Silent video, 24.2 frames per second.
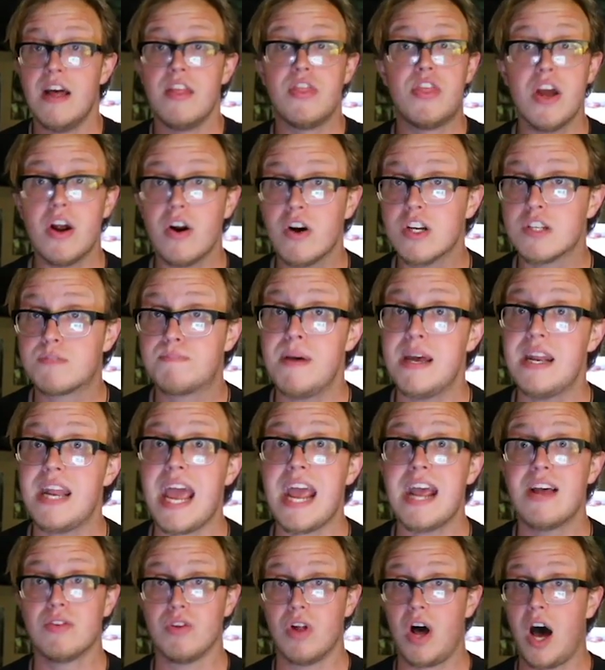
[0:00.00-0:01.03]
There has been
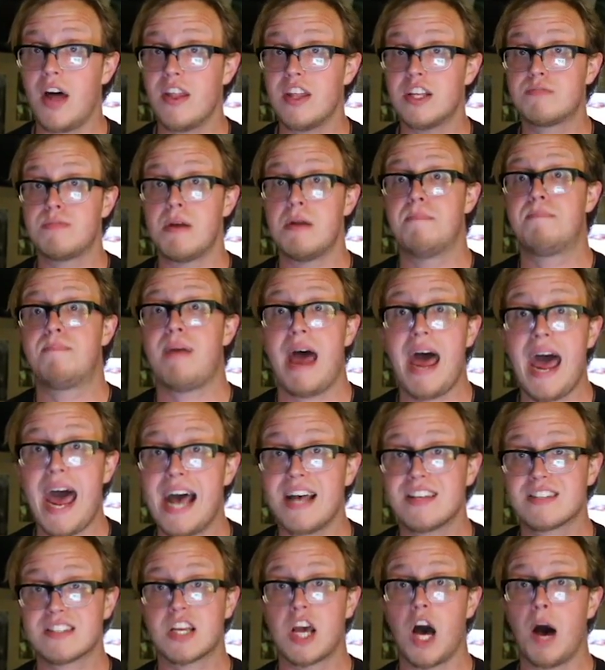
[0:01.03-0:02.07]
a law that's been
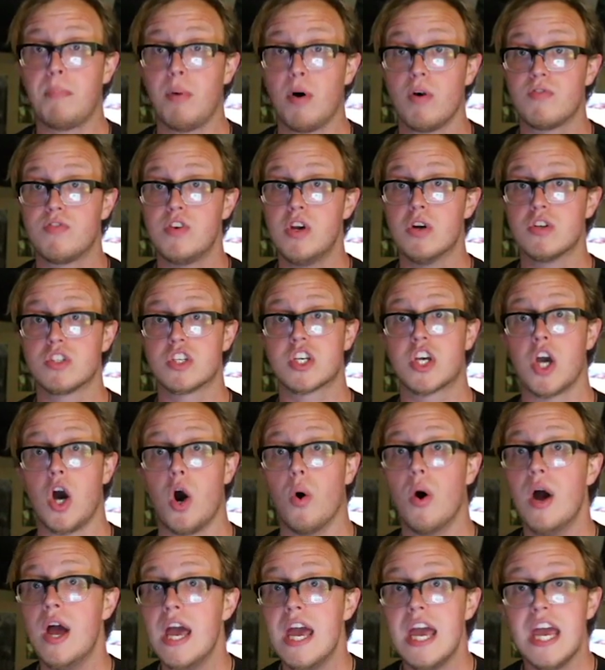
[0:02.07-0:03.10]
passed a couple of years
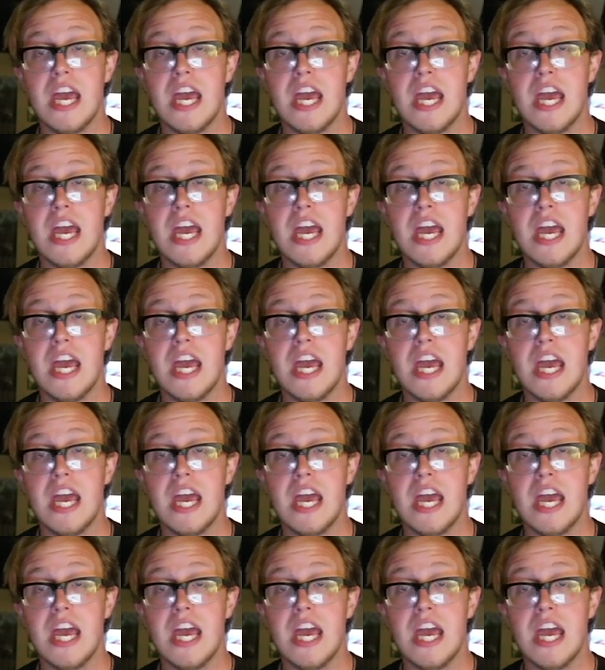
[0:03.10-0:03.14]
ago.